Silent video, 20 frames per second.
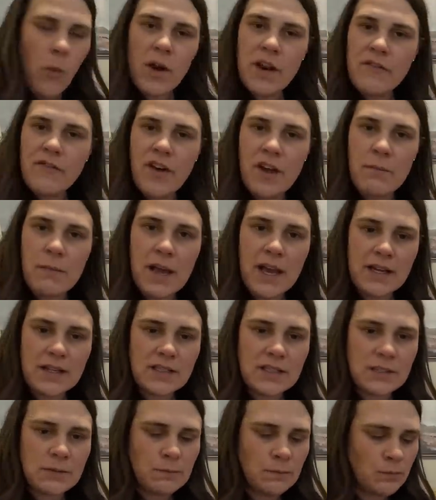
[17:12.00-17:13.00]
What a fun
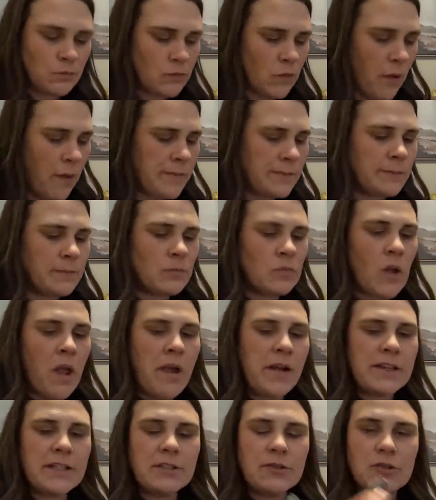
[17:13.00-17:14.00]
mix.
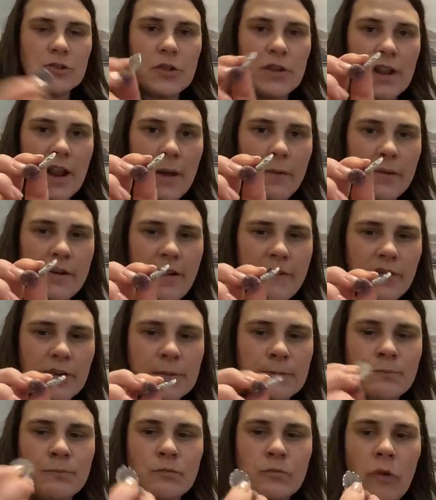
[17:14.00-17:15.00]
I don't know that I would
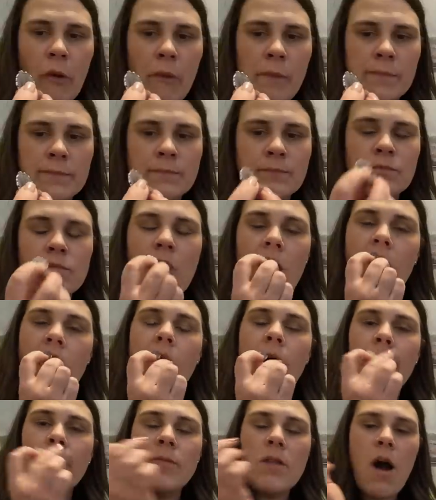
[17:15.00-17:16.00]
ever
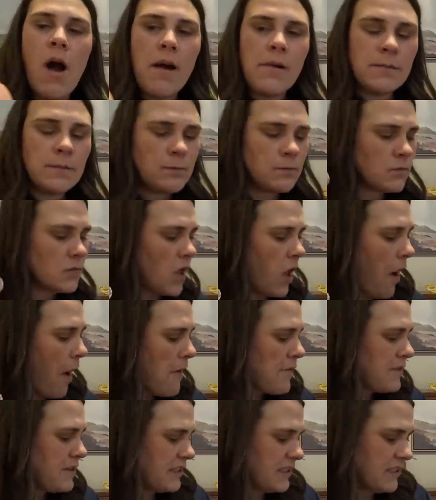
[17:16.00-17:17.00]

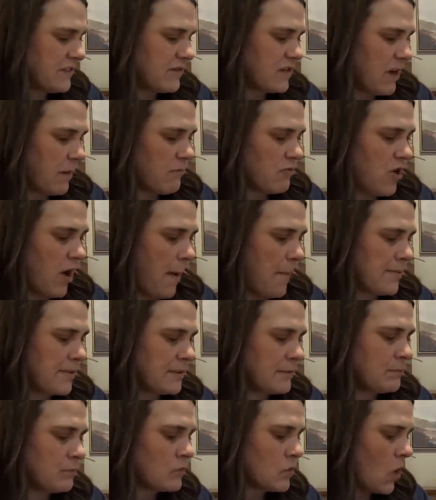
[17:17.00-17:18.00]
think of
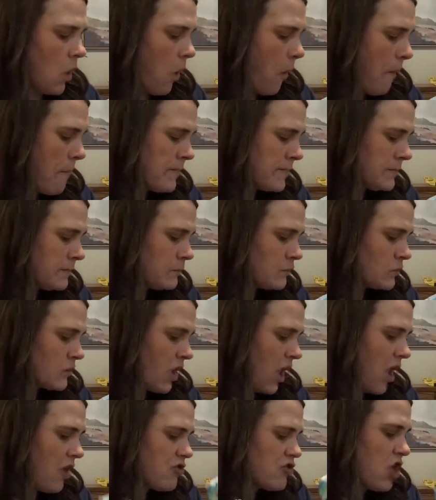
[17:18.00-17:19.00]
gumdrops
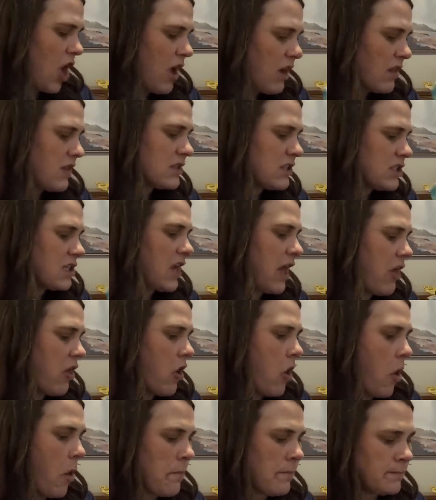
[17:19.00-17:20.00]
and chocolates
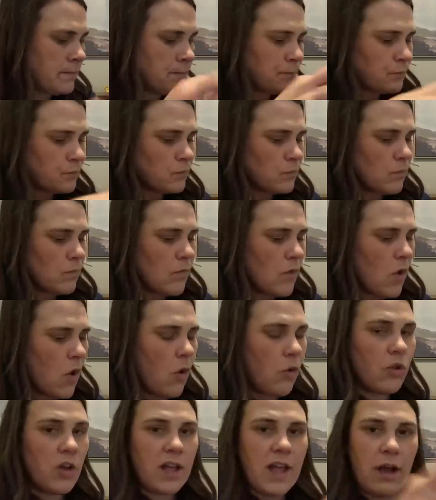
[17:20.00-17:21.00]
together.
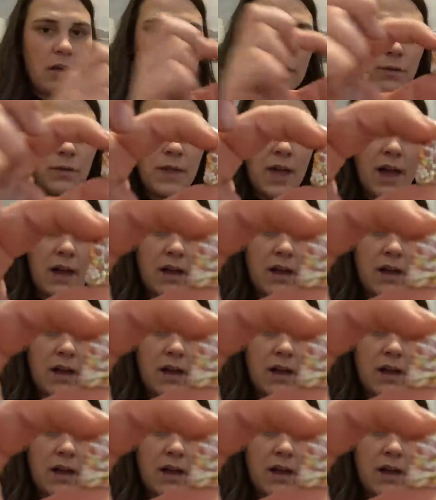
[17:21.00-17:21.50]
Oh, look how cute